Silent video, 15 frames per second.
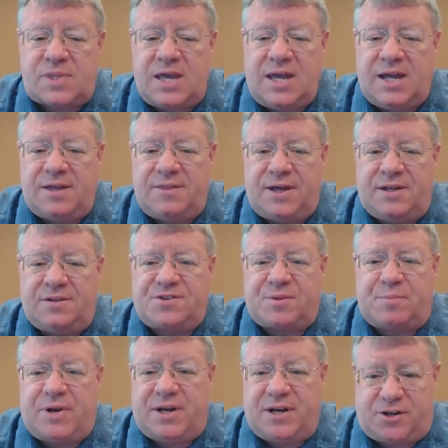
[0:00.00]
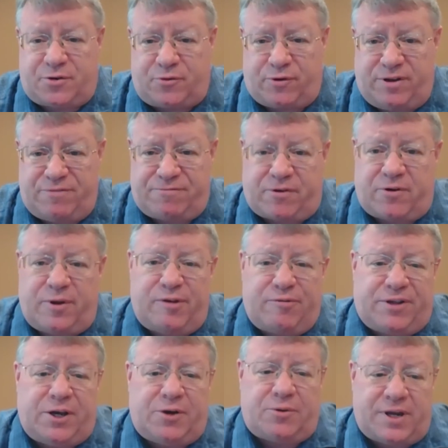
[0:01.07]
then submitted for
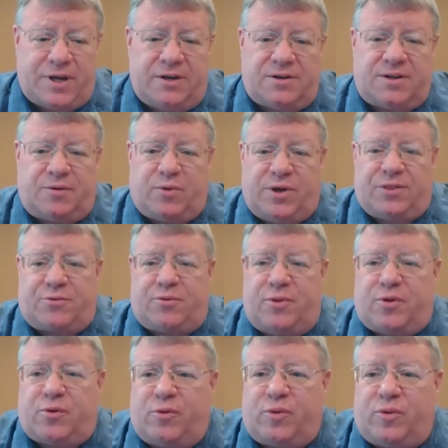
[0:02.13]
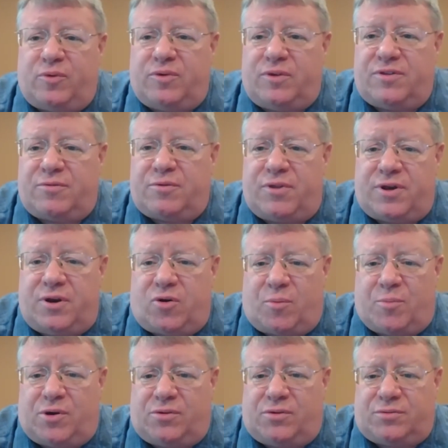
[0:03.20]
review, and it went through the
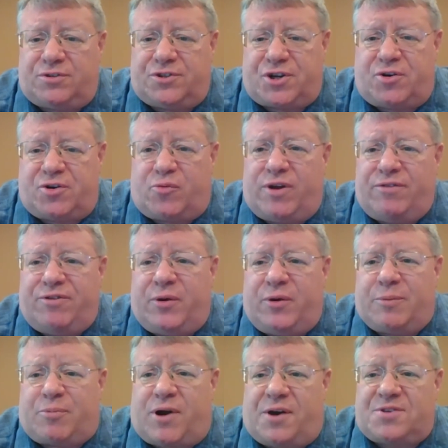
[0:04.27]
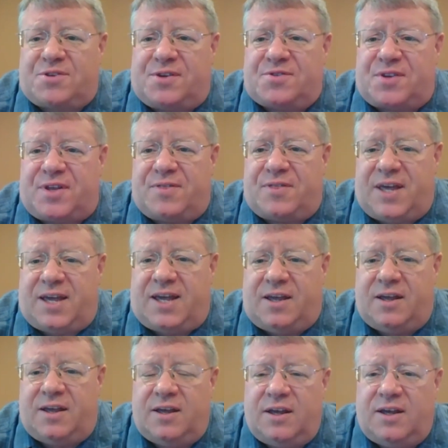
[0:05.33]
normal journal reviewing process, and the
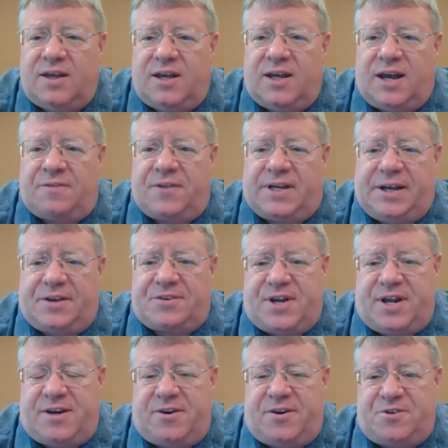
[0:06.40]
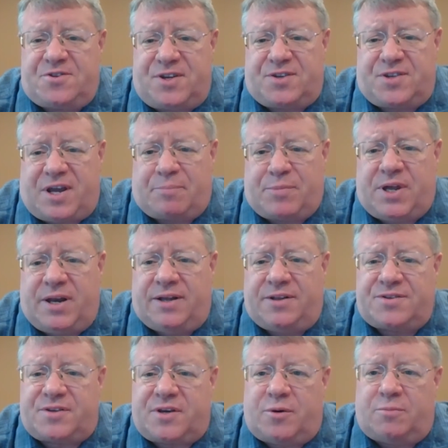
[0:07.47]
guest editors accepted
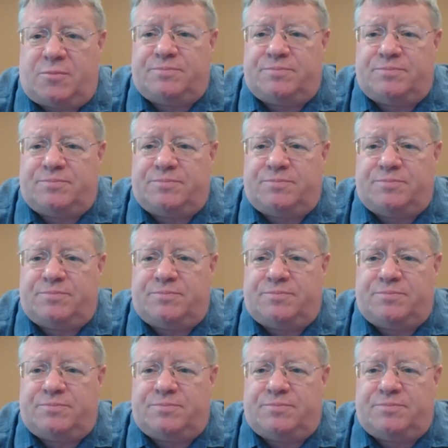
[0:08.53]
it. So